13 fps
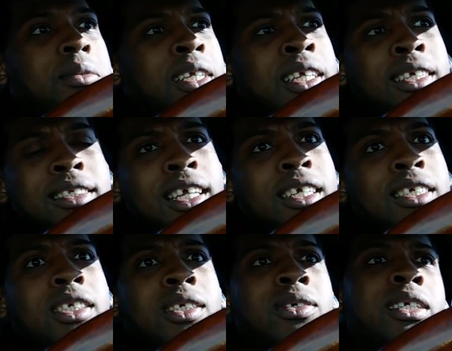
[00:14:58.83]
and its
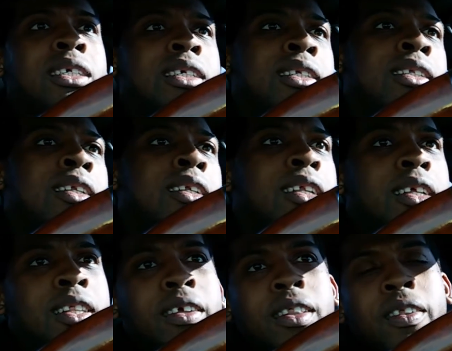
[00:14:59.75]
history
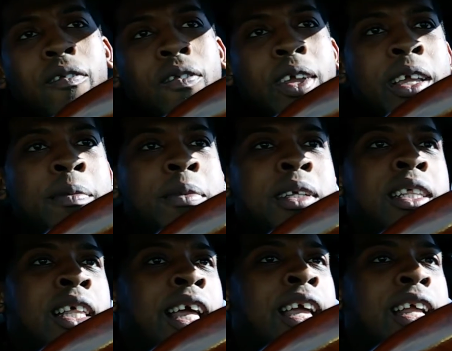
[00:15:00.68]
and the family
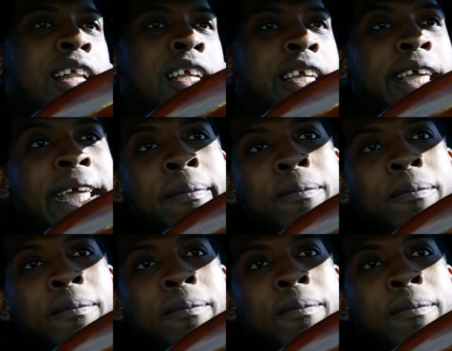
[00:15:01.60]
that it came